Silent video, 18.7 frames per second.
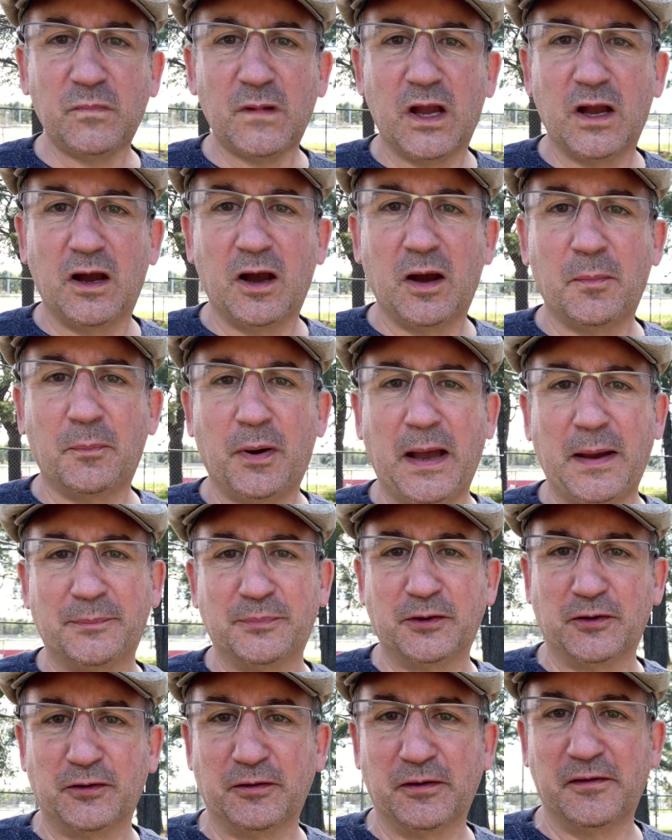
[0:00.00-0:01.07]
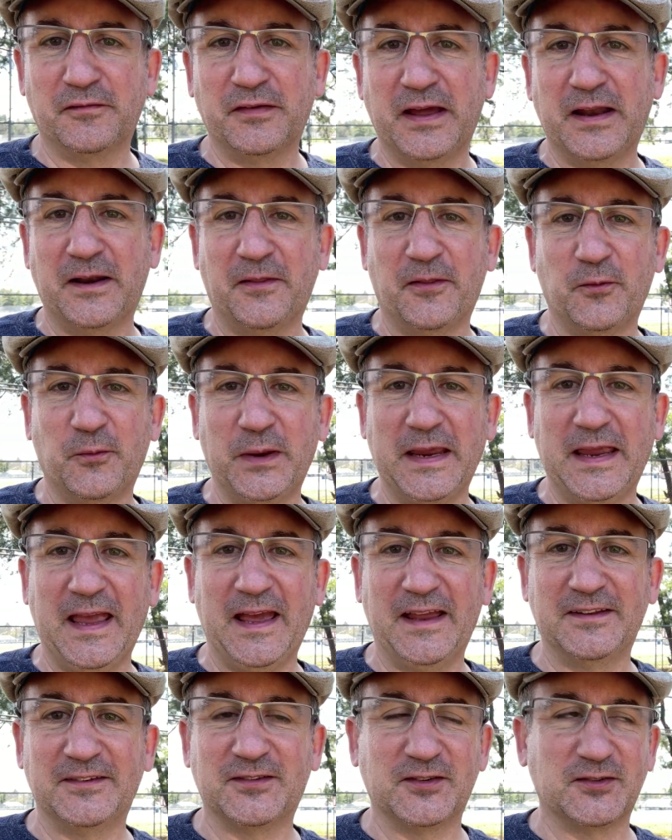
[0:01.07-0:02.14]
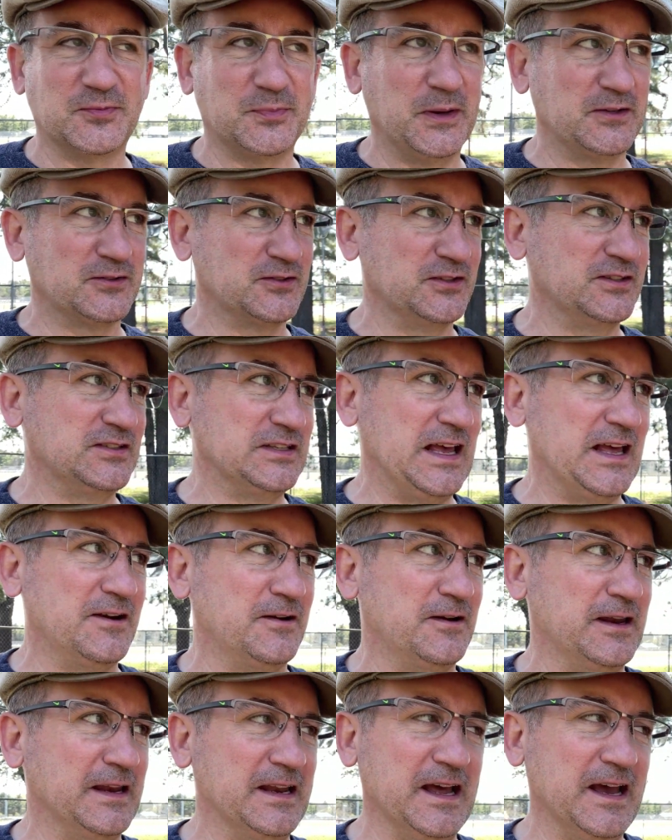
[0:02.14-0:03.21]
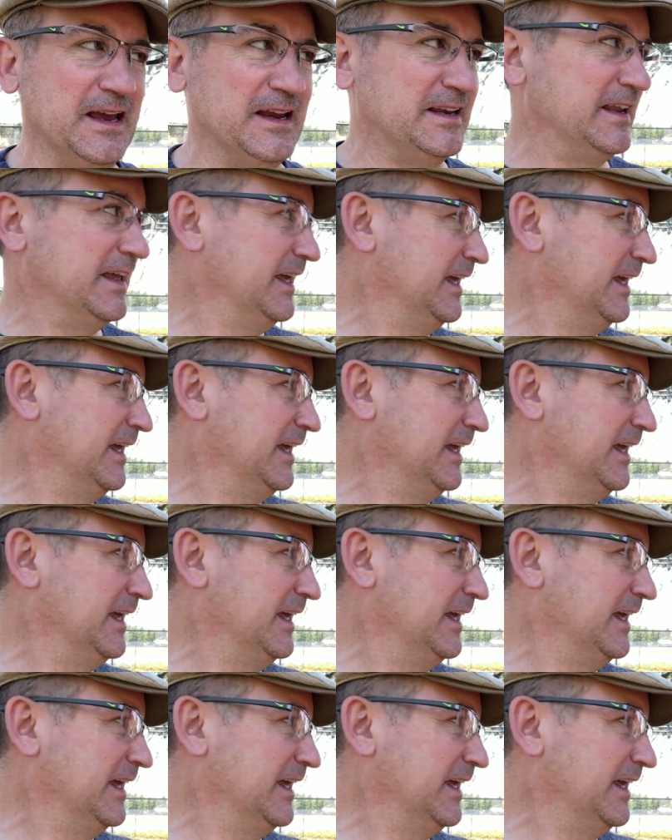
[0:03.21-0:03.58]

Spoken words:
Popular event on the weekends, especially Saturday night.